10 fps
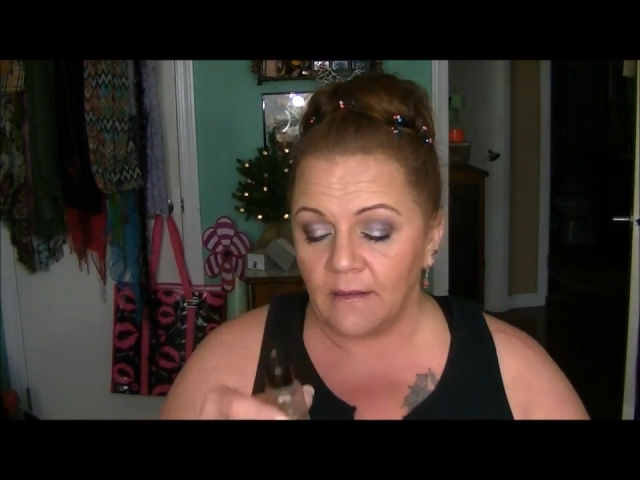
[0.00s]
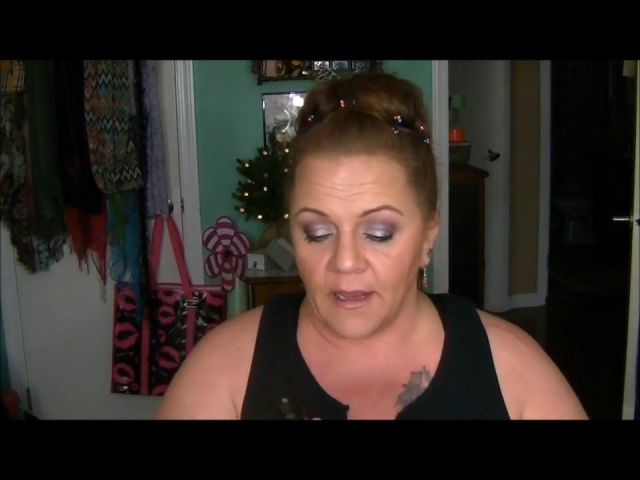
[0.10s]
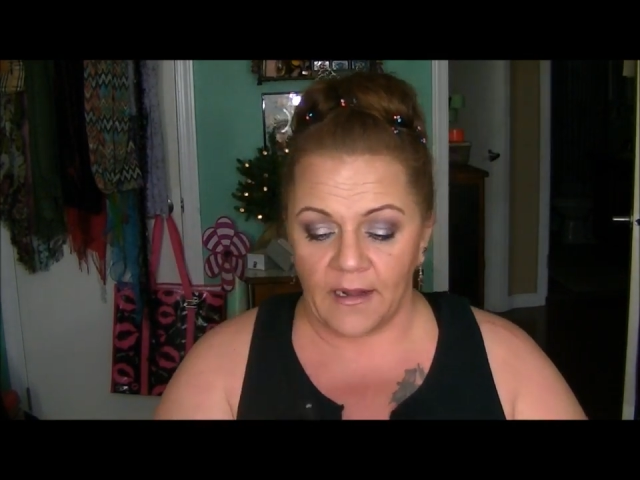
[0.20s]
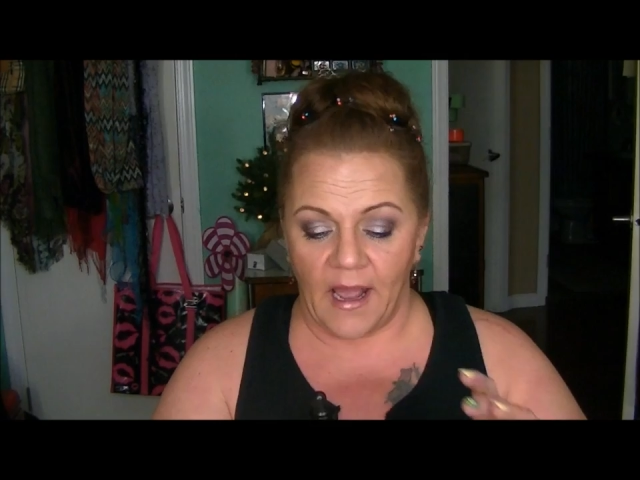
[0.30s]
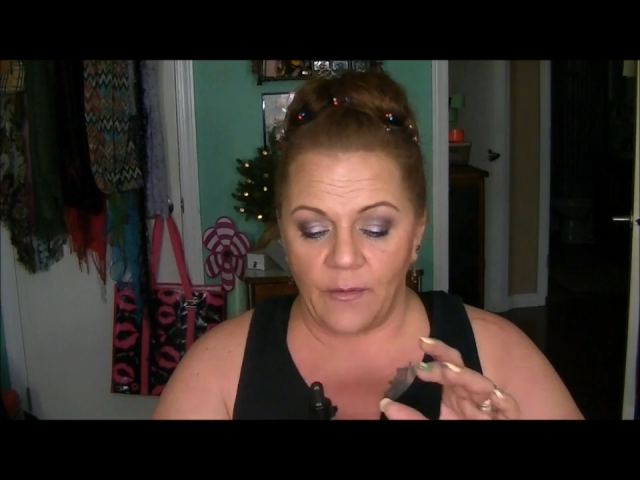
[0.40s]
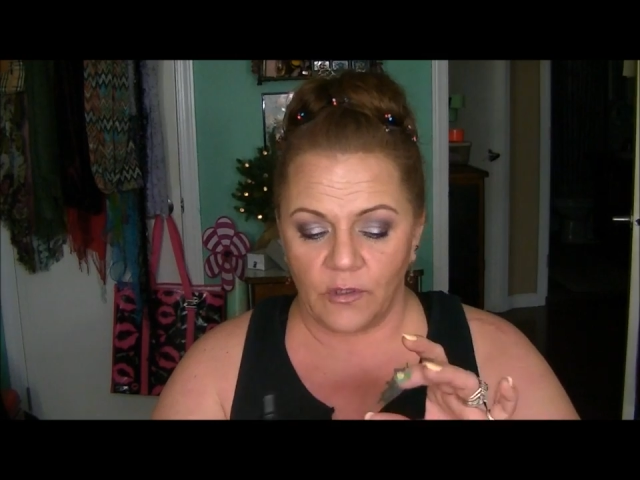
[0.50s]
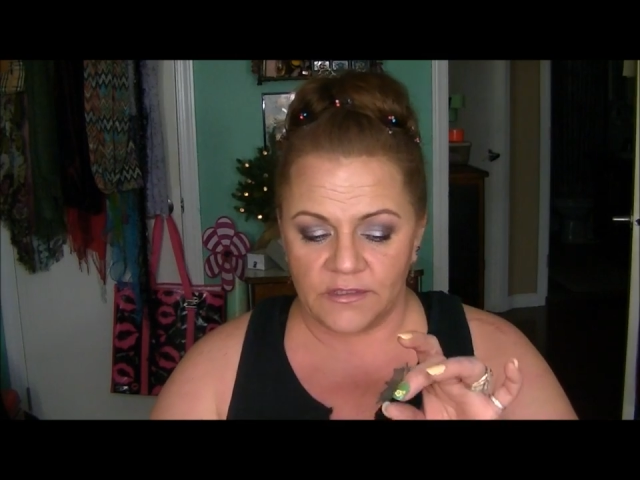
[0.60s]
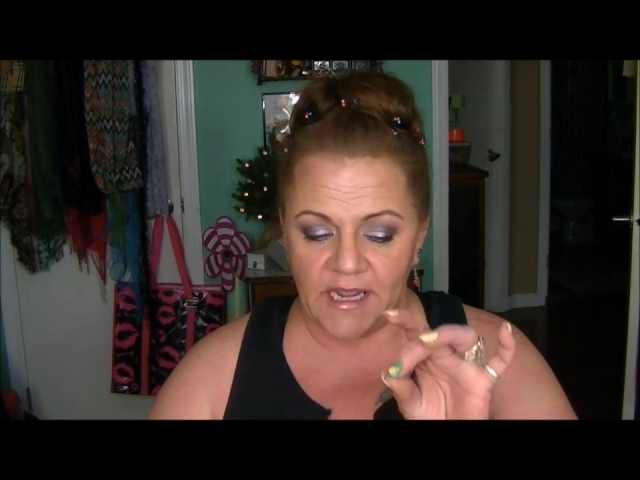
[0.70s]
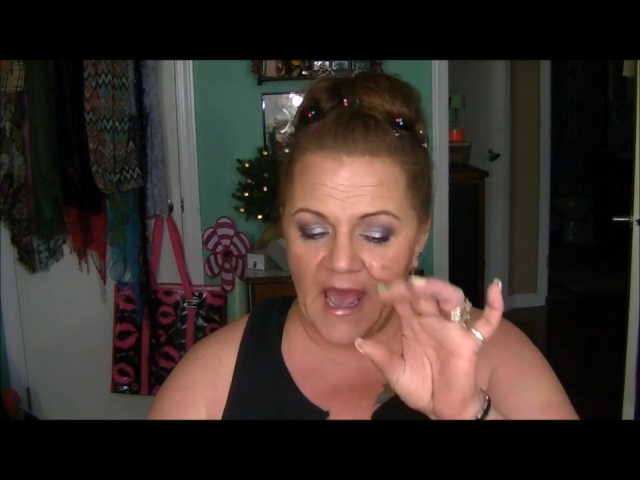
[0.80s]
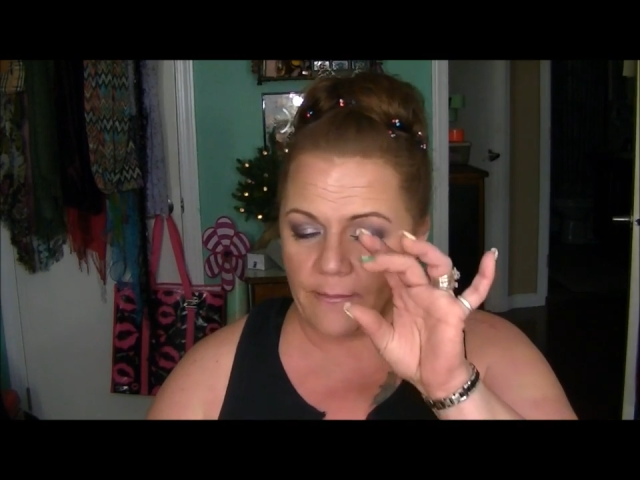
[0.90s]
and I will
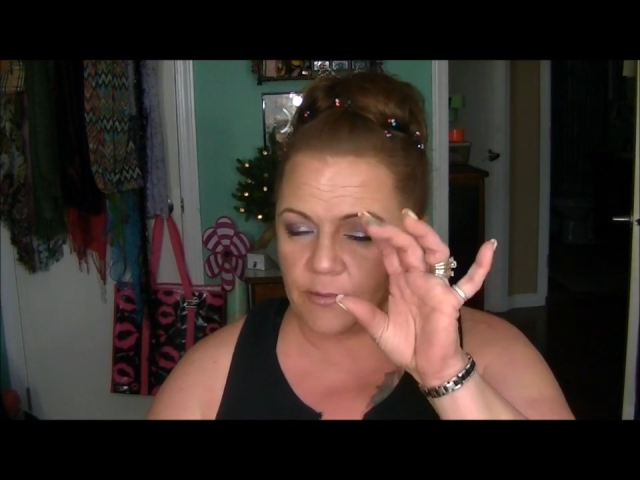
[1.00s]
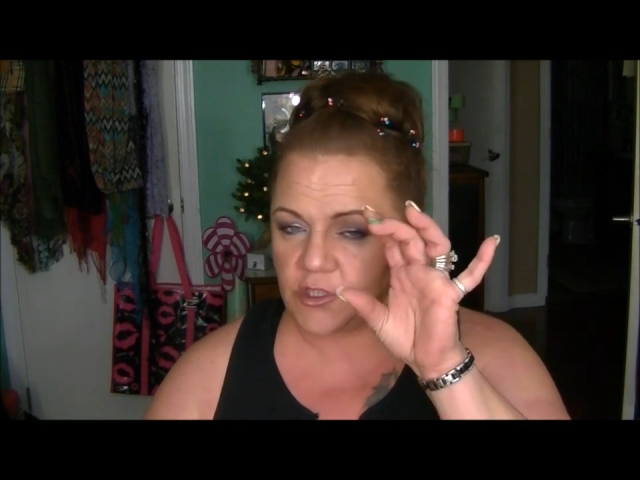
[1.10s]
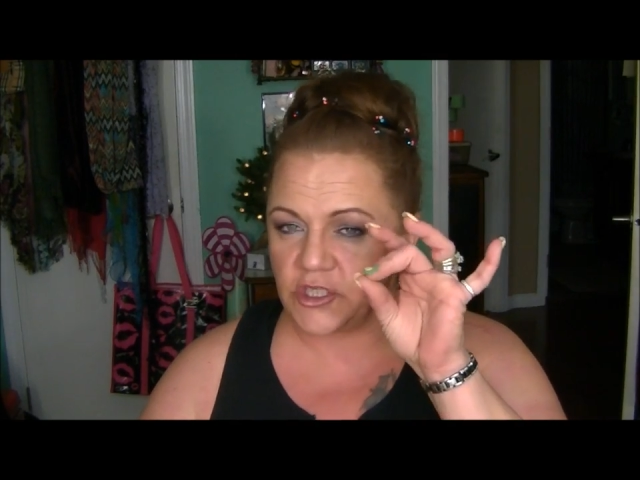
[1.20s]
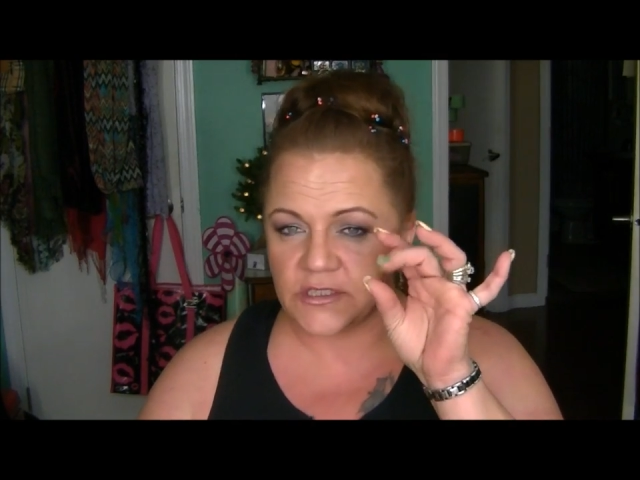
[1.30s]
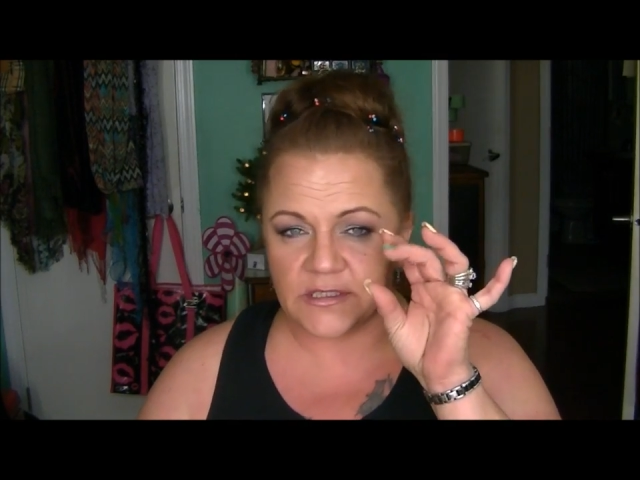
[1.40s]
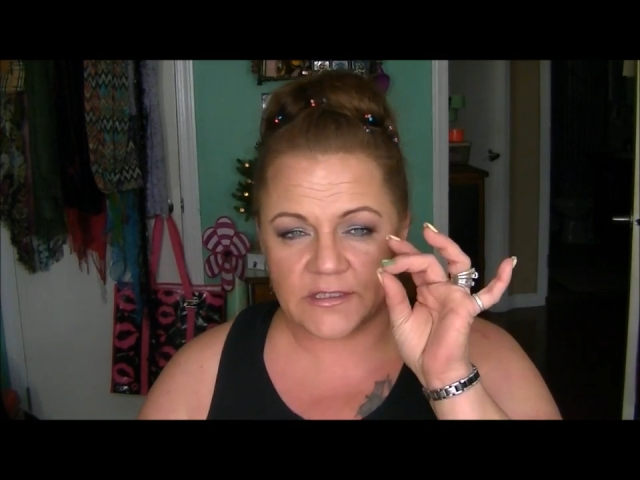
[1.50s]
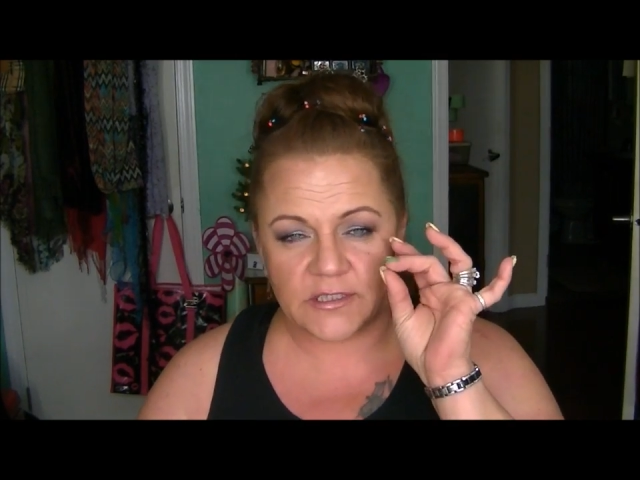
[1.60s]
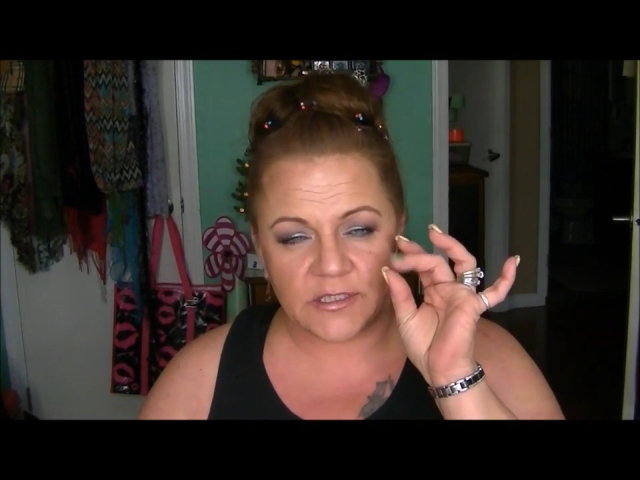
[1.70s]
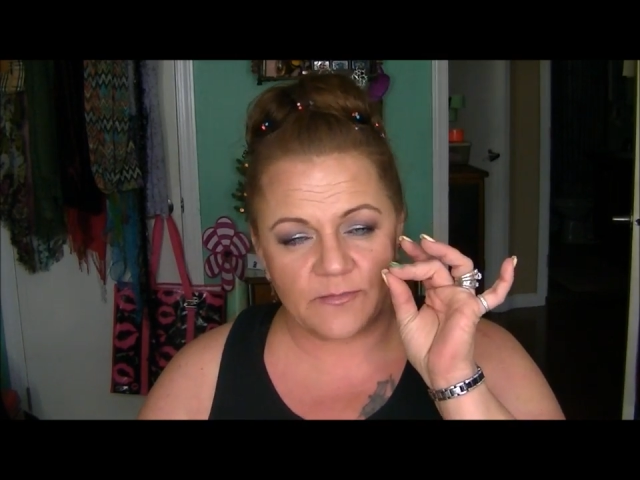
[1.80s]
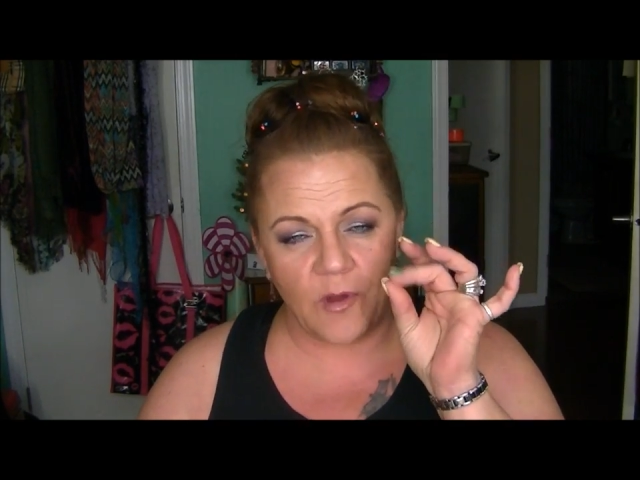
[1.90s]
dab just a
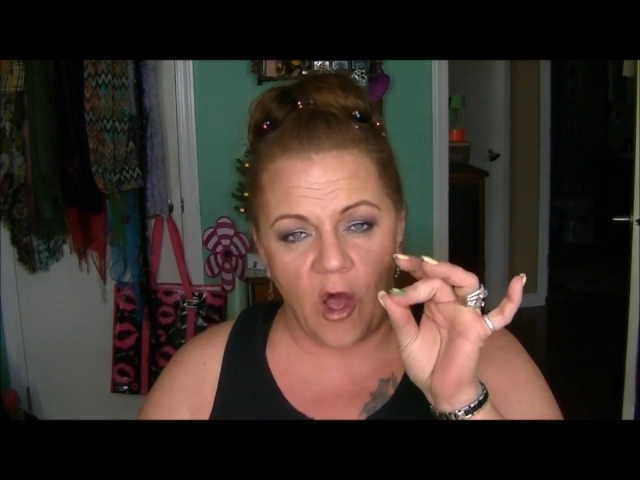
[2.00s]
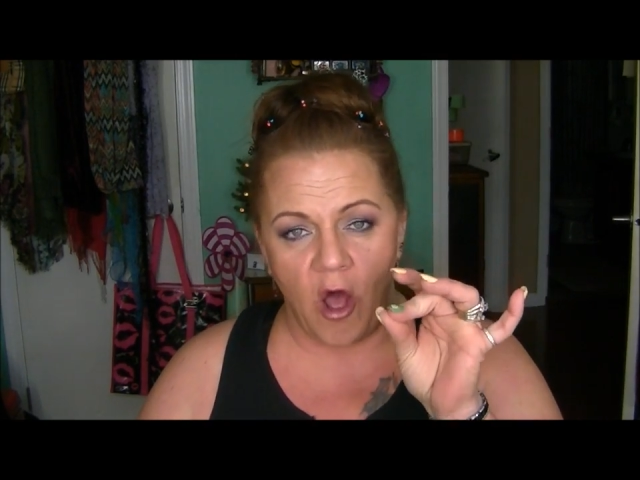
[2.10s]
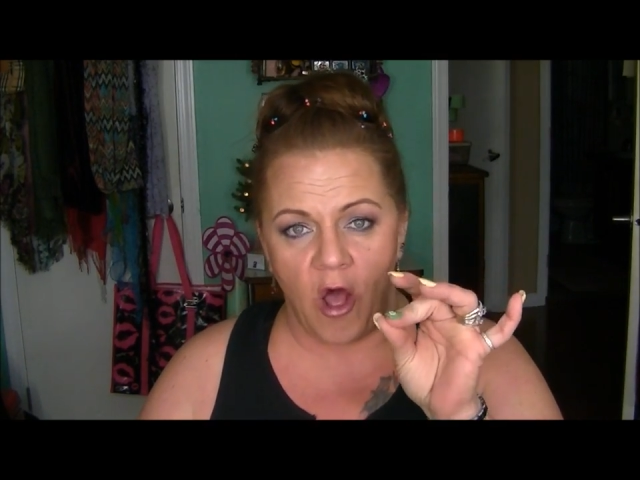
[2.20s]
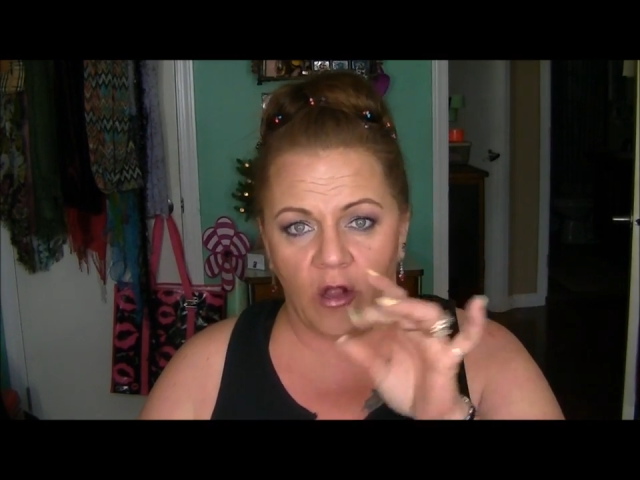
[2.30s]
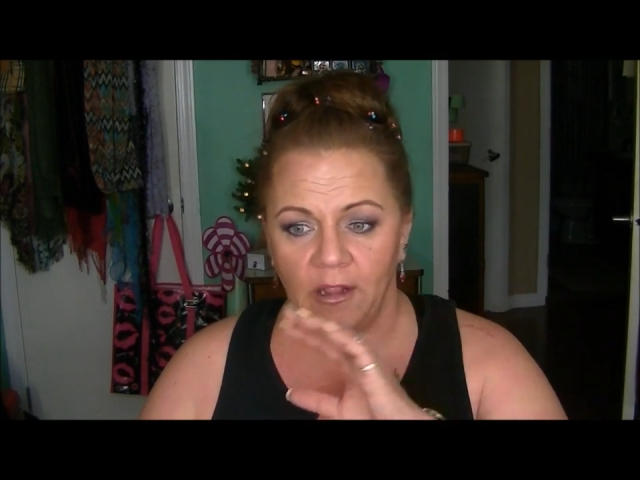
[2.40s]
small,